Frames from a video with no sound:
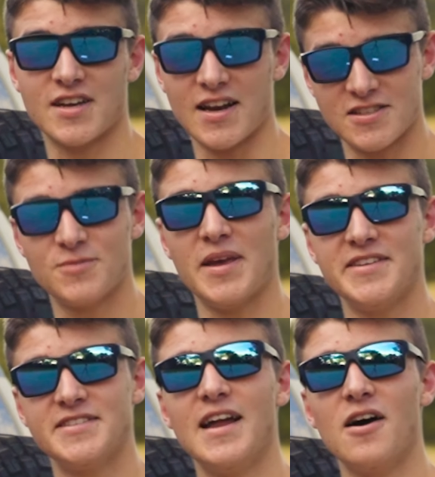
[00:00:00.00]
to kind of
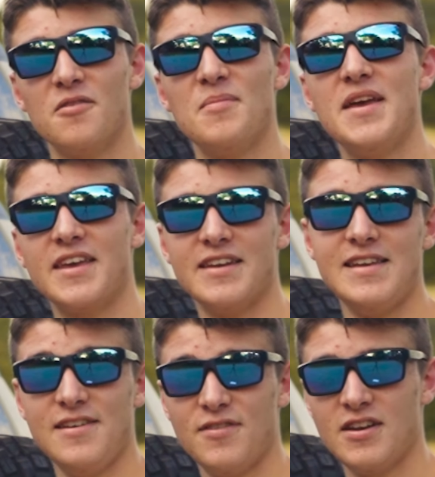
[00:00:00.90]
space it out and make it
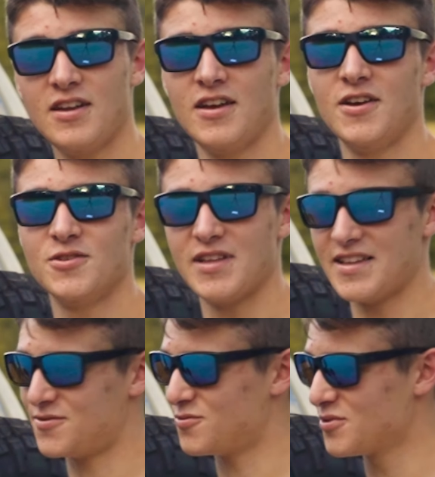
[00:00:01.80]
even. So
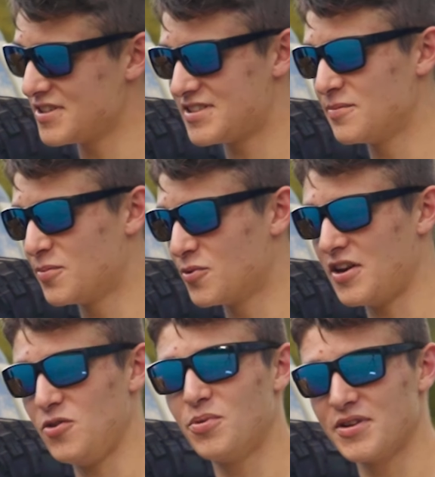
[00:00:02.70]
that's really simple,
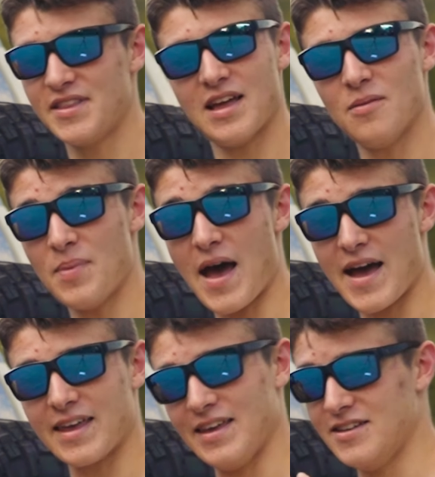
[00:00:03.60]
and you put that
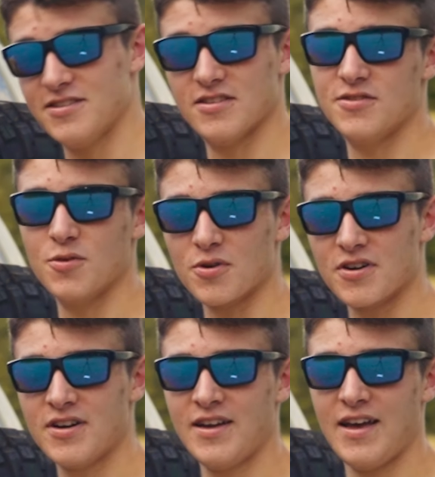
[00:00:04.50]
back into the
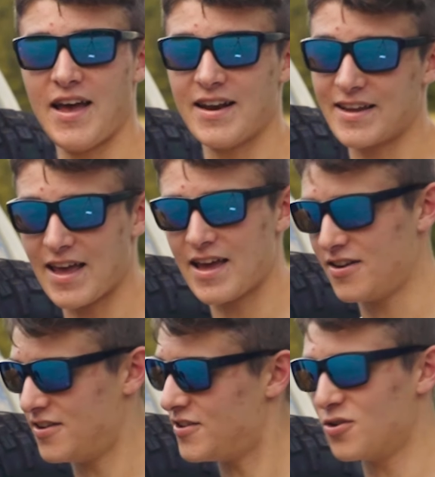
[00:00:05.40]
door. And
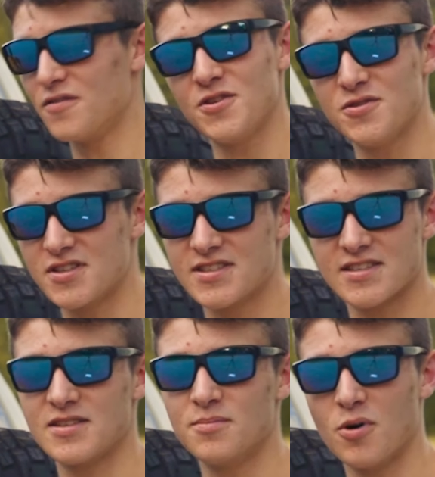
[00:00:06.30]
again, you don't have to use
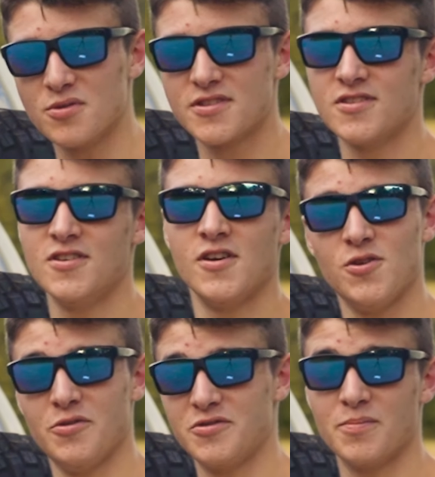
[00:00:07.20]
existing bolts.
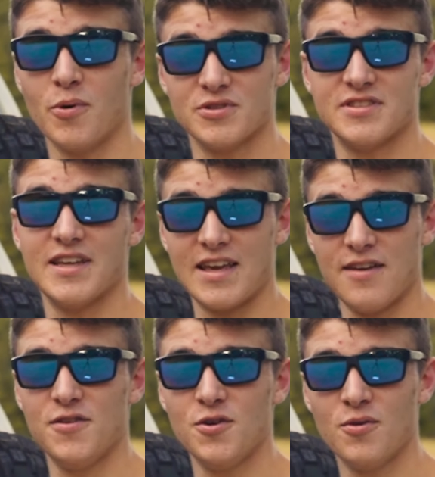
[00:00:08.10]
Use the bolts that they
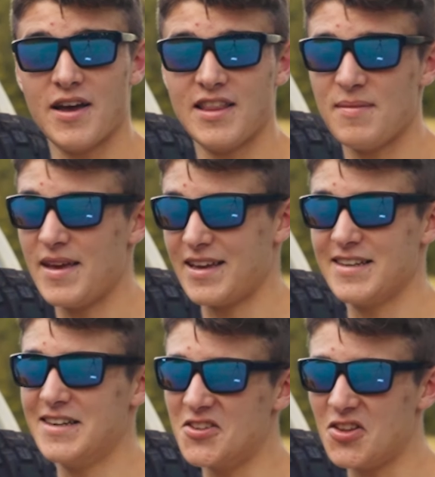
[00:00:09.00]
give you, and they make it a